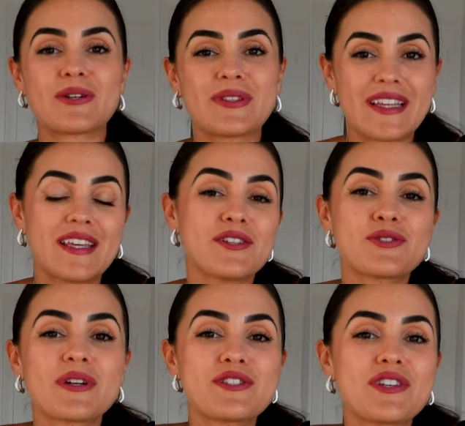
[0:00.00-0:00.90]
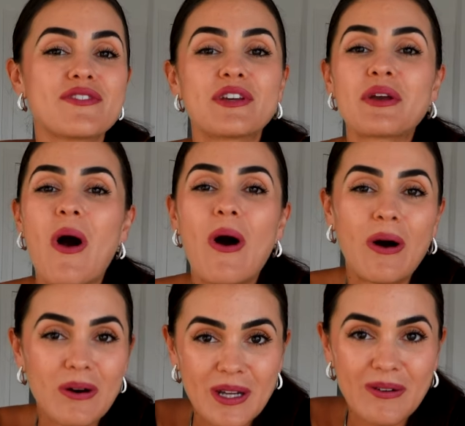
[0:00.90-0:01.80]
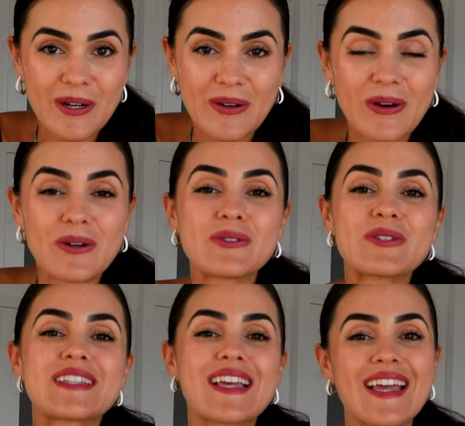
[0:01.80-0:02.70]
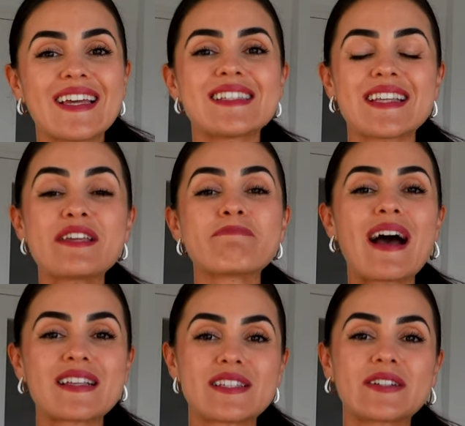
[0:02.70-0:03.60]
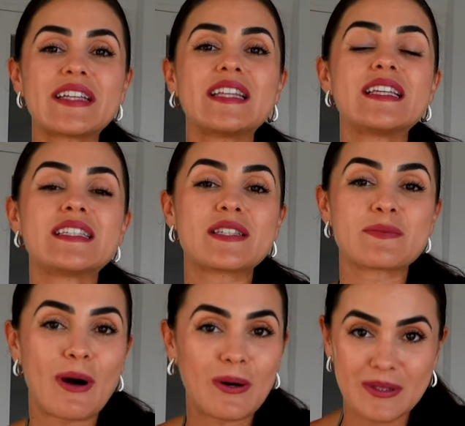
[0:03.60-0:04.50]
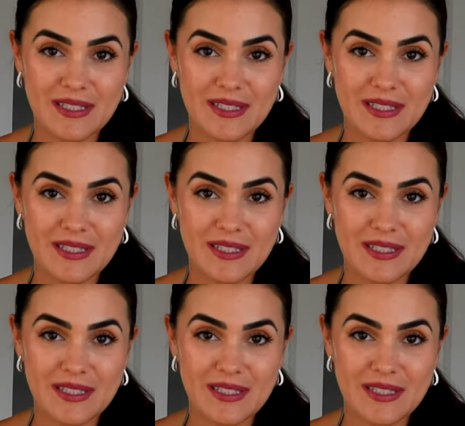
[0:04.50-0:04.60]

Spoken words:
So the key to achieving all our goals is in mastering these small